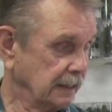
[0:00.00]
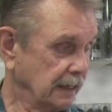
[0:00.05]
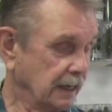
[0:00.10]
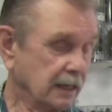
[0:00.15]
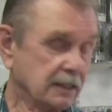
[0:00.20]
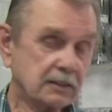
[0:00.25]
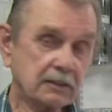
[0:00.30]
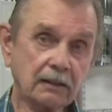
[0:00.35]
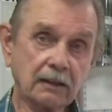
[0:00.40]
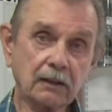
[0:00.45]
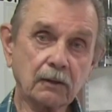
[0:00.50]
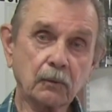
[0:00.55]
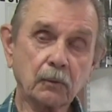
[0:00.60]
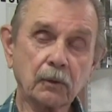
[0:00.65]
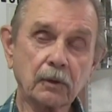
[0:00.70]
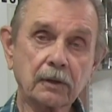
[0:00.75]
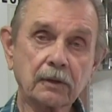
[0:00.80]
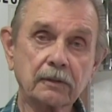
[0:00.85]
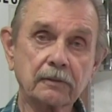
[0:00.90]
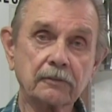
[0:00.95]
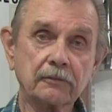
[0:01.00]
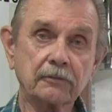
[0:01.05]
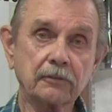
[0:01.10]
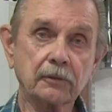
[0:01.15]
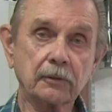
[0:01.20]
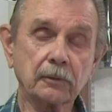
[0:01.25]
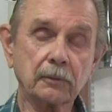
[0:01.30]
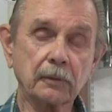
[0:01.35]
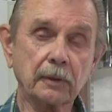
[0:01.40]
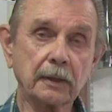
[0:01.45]
I started working
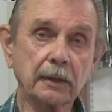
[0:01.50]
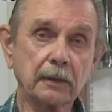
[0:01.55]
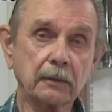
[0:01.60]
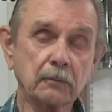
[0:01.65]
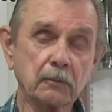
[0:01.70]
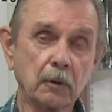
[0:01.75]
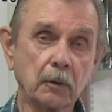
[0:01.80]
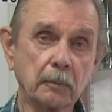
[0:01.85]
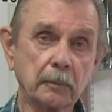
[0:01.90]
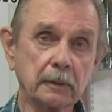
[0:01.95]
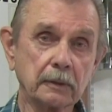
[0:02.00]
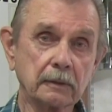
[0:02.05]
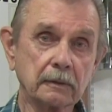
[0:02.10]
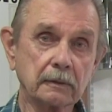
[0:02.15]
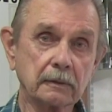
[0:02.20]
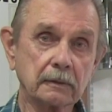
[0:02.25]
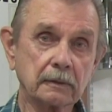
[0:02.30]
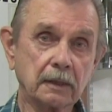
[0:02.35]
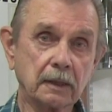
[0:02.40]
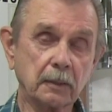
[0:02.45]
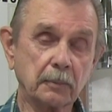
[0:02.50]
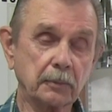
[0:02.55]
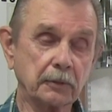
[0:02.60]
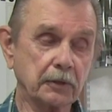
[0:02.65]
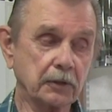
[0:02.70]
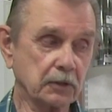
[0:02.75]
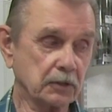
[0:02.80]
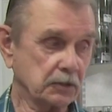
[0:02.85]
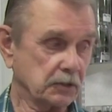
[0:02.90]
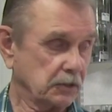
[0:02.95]
for Reynauld a couple
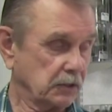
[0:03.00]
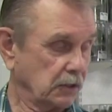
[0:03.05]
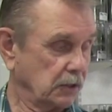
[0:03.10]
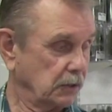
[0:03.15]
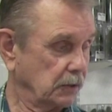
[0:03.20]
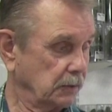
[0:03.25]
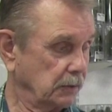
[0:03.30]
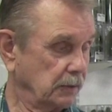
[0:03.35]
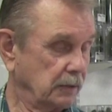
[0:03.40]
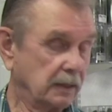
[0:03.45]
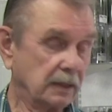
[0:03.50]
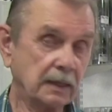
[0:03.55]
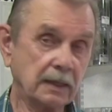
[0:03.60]
of years ago,